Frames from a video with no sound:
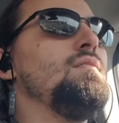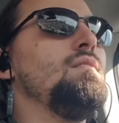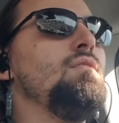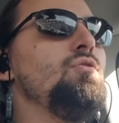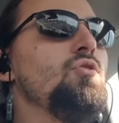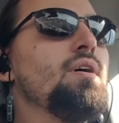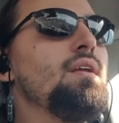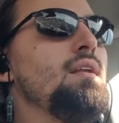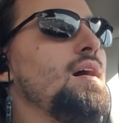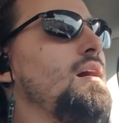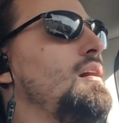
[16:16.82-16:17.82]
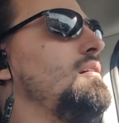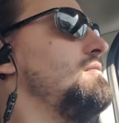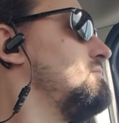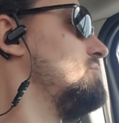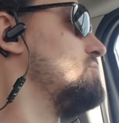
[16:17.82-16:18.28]
you can
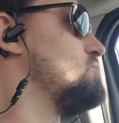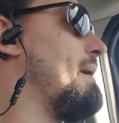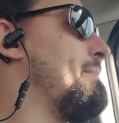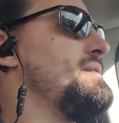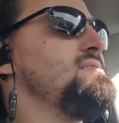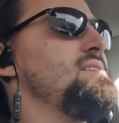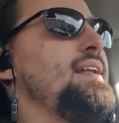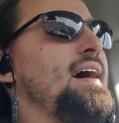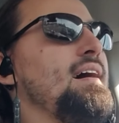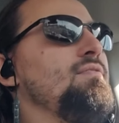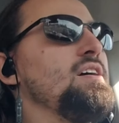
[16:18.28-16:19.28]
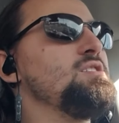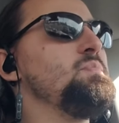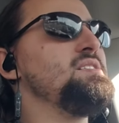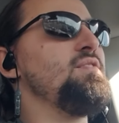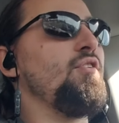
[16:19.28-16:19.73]
use weapons that have like
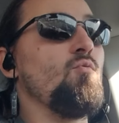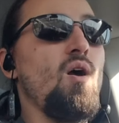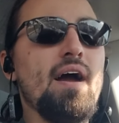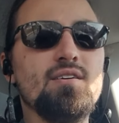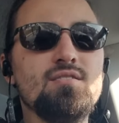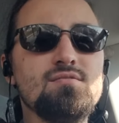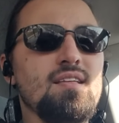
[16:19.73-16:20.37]
specific riders,